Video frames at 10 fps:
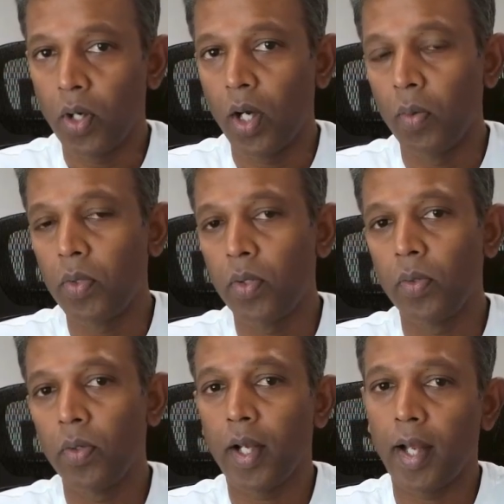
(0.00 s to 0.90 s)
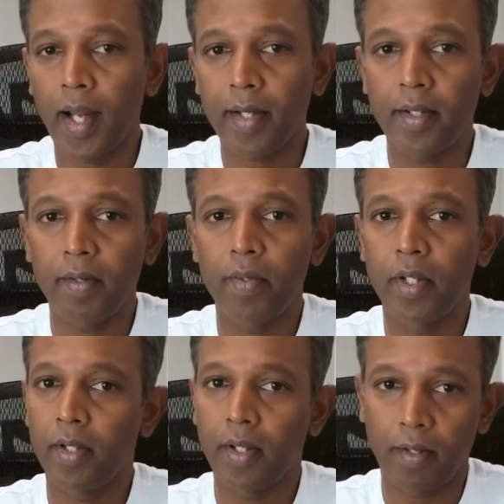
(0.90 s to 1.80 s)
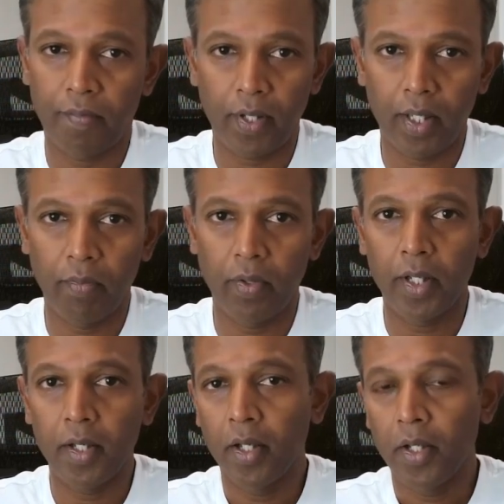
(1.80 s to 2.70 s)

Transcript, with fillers: how to actively or effectively